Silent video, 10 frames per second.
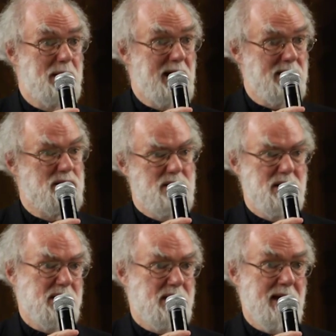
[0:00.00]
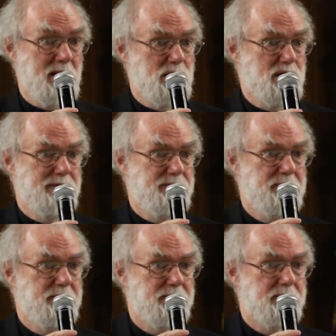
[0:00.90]
buy into this language of
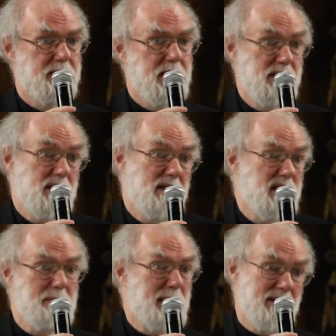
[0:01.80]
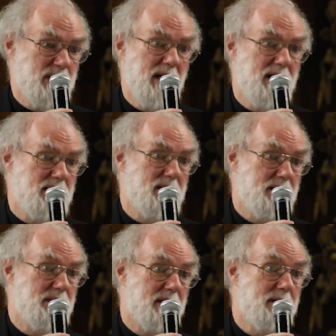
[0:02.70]
as I say, deep anxiety and
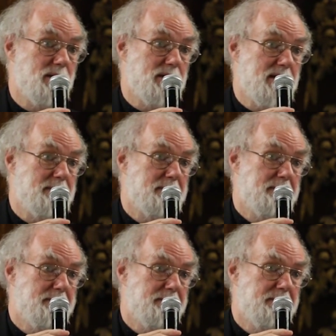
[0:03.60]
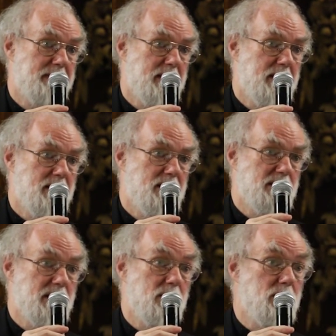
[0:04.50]
insecurity.
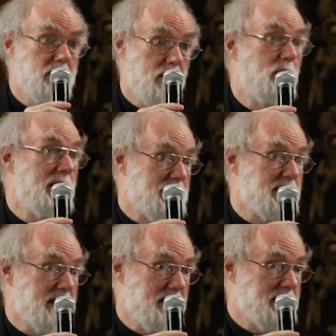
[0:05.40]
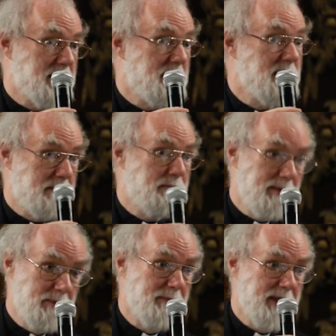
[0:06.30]
So you're right to say there's, there's a
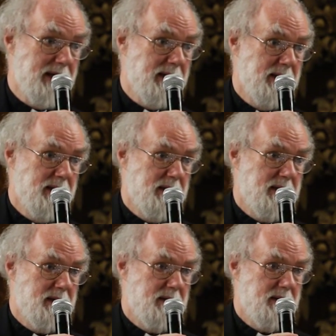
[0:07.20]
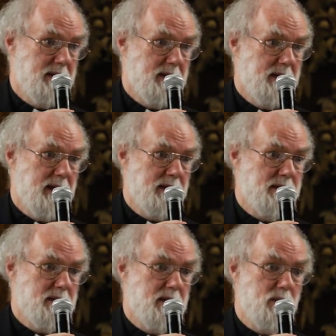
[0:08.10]
problem there.
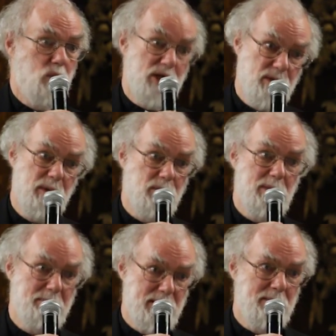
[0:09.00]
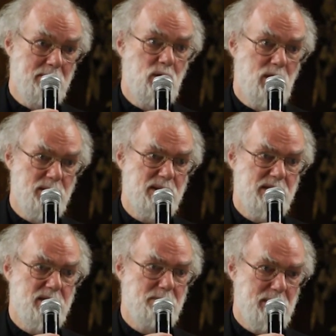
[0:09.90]
And I wish we could be a bit more honest
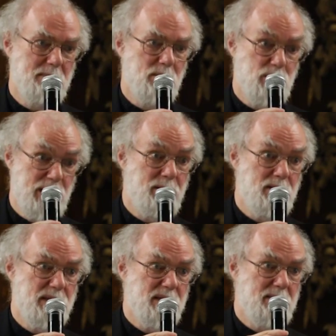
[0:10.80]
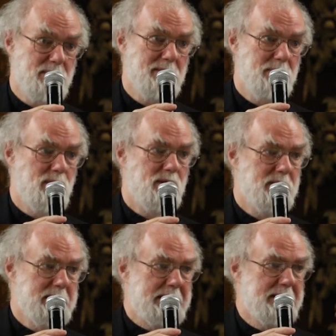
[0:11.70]
and a bit more generous and a bit more,
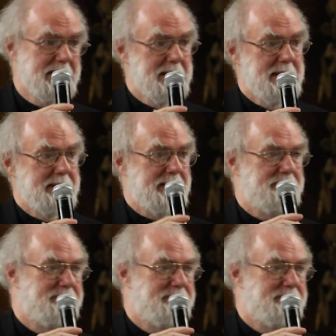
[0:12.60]
you know,